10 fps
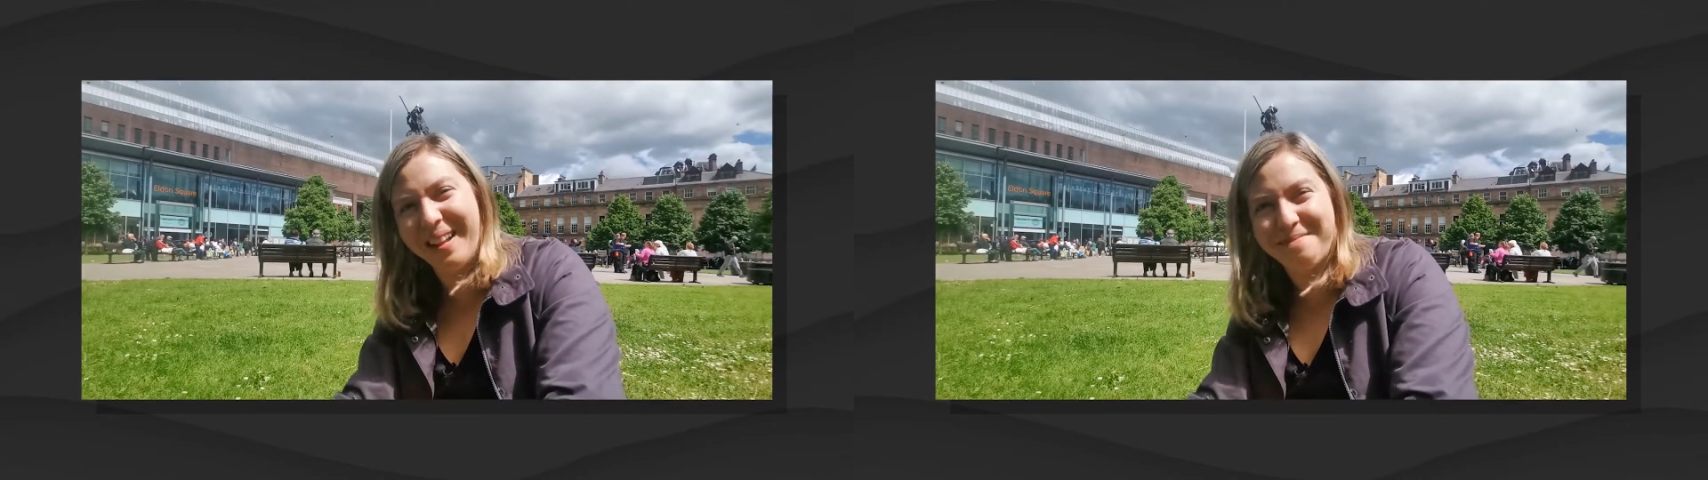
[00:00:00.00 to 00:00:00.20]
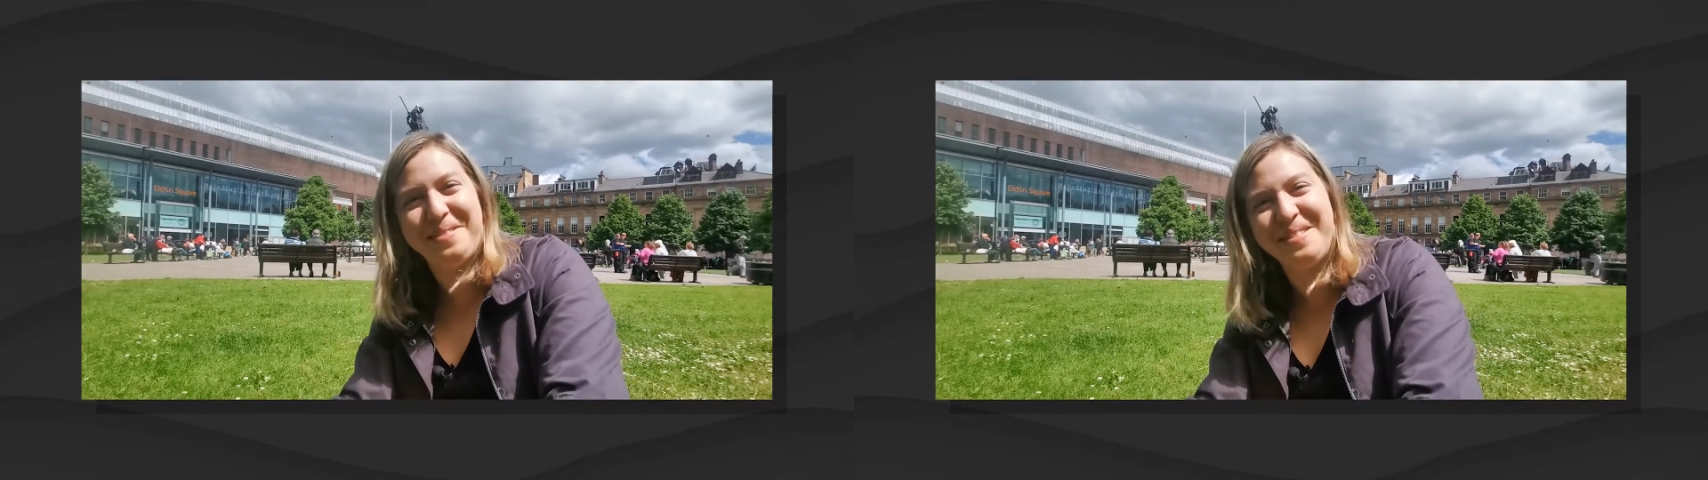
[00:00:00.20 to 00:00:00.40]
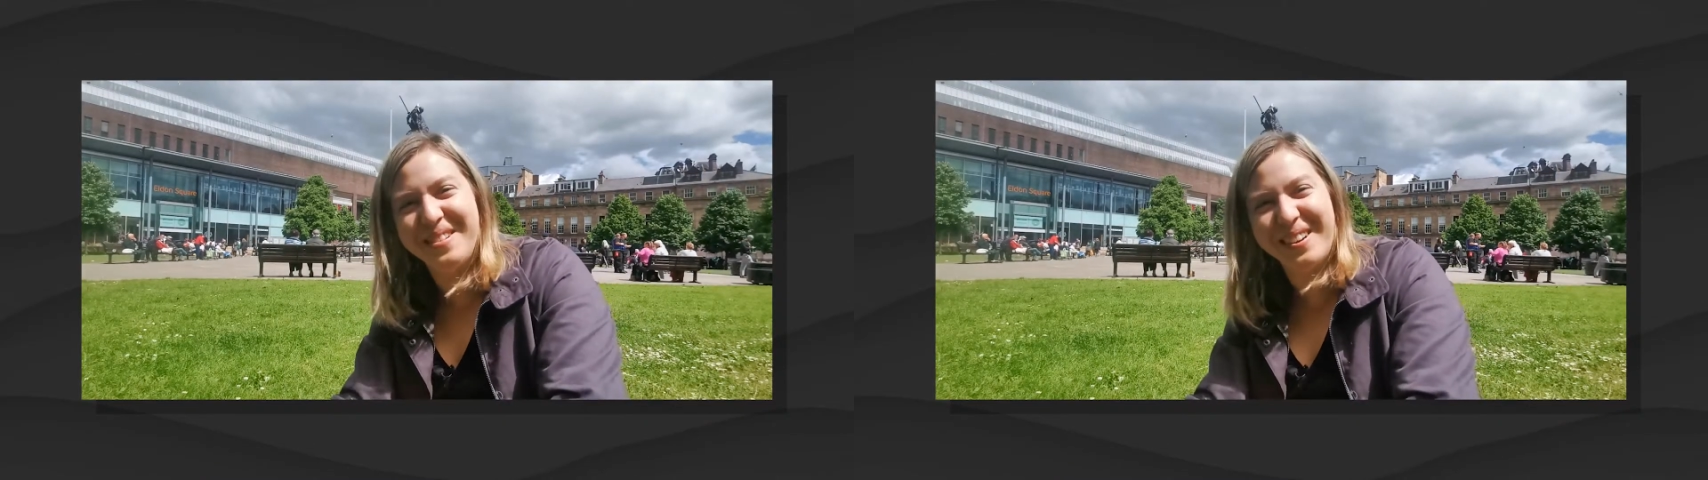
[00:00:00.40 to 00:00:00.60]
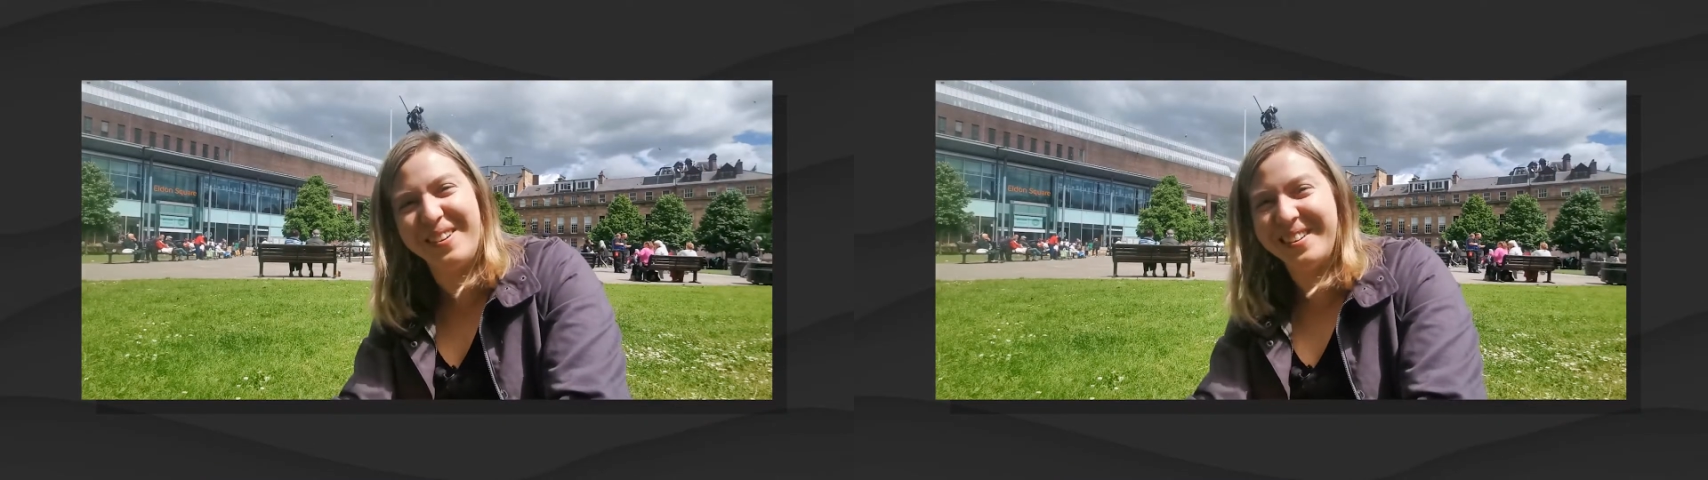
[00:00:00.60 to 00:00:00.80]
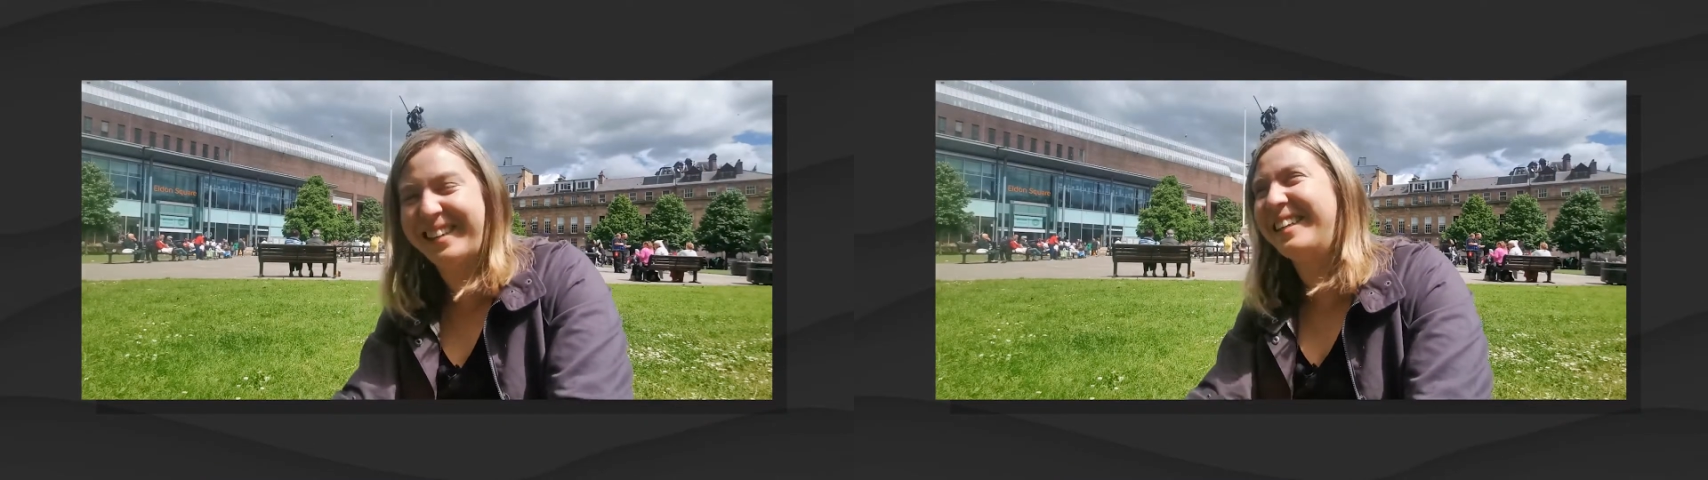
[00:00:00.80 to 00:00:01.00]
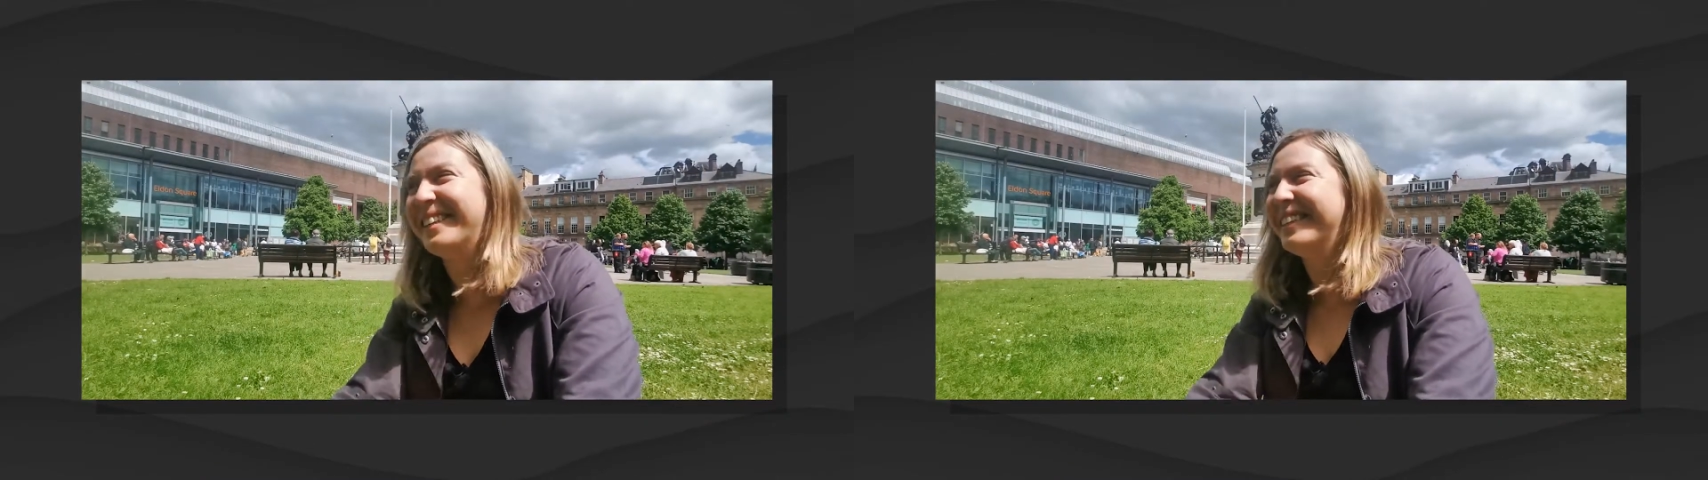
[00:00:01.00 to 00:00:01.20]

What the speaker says: I've been recording.